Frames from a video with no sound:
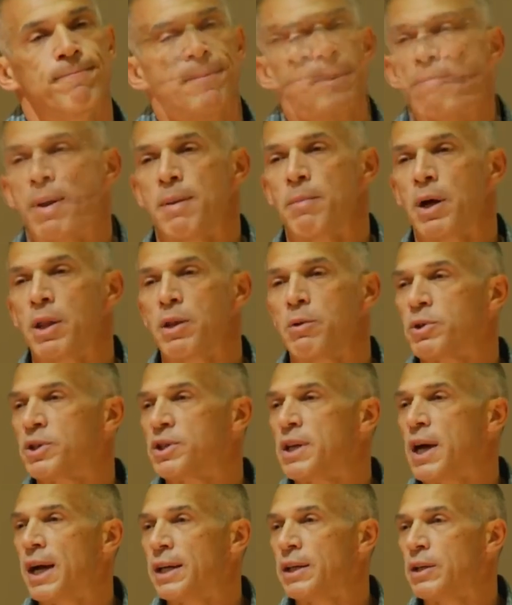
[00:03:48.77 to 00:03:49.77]
My mother was
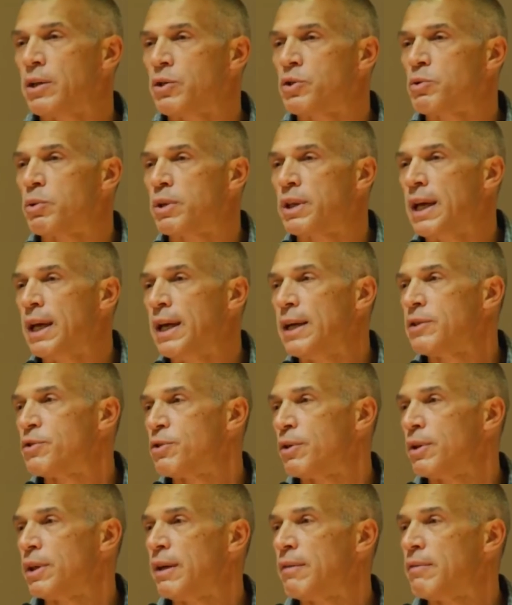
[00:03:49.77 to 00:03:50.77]
diagnosed with
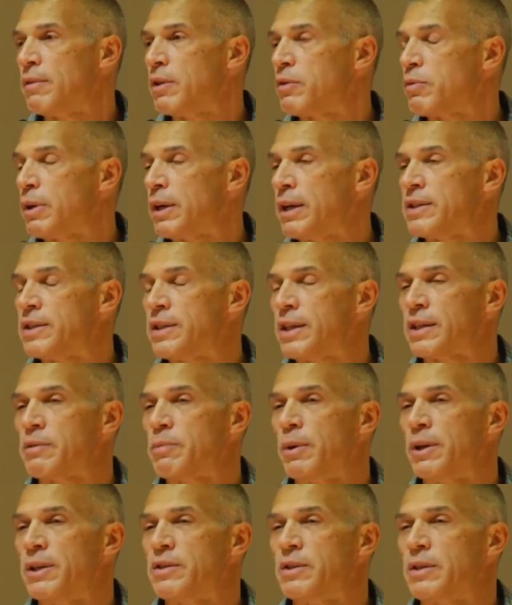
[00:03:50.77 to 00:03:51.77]
cancer and given 3 to 6
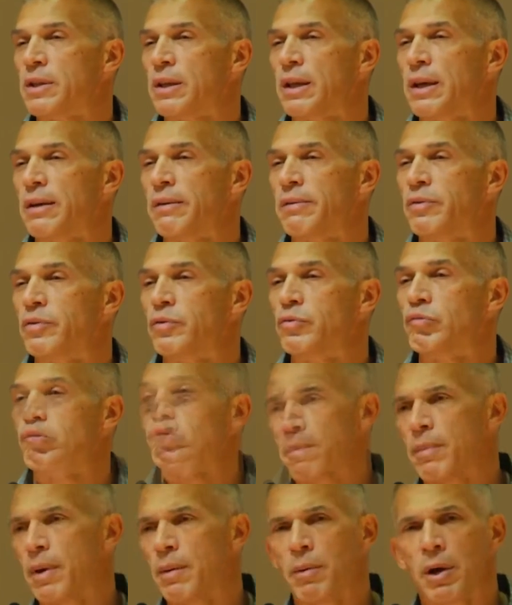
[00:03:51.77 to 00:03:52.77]
months to live.
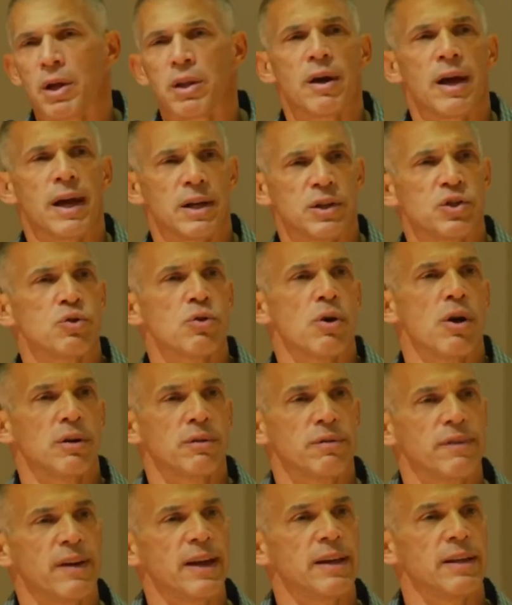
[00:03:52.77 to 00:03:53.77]
My mother had a strong
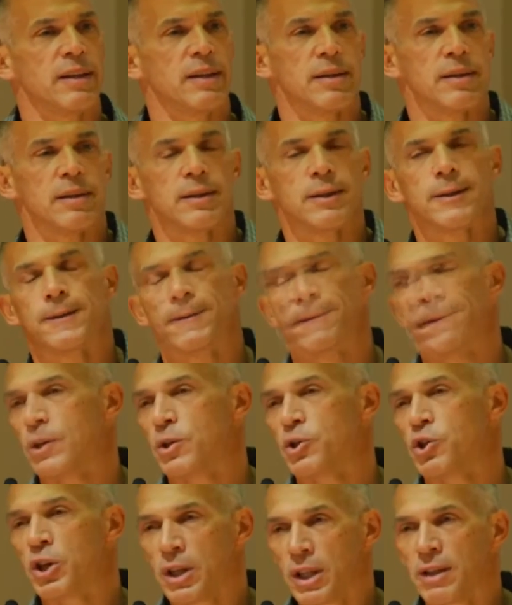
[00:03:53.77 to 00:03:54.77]
faith.
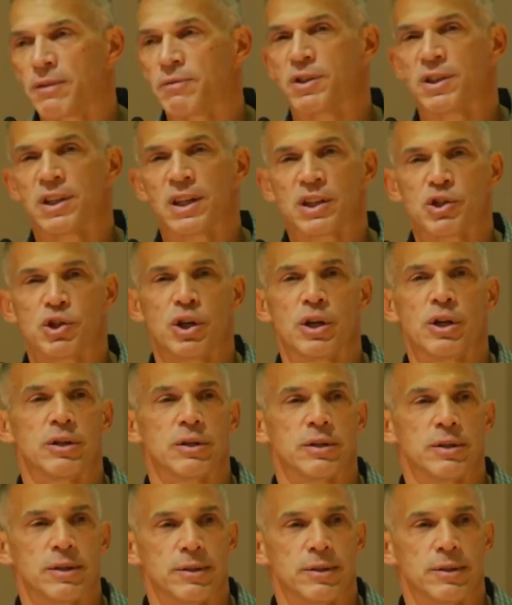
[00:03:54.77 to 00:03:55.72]
She lived 6 years.